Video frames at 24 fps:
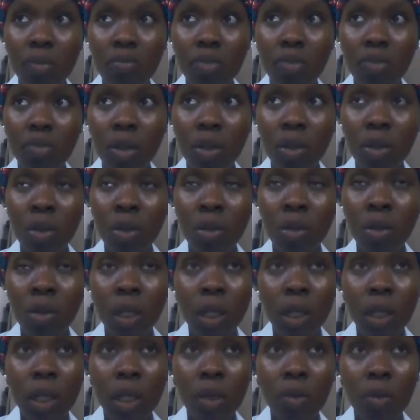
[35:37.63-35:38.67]
we
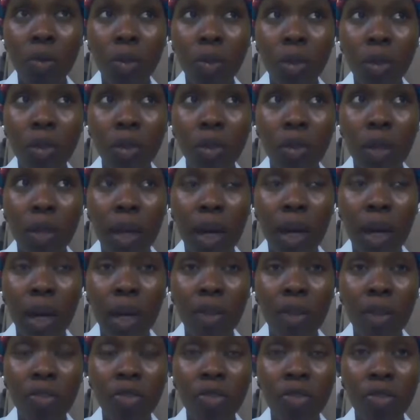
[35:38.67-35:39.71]
want to
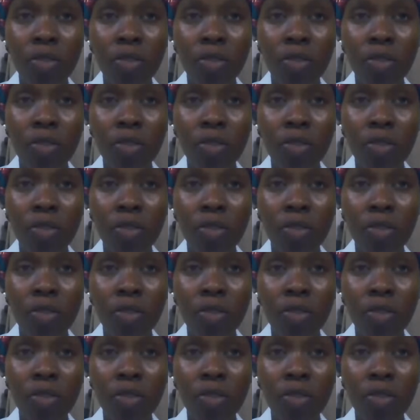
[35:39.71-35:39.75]
have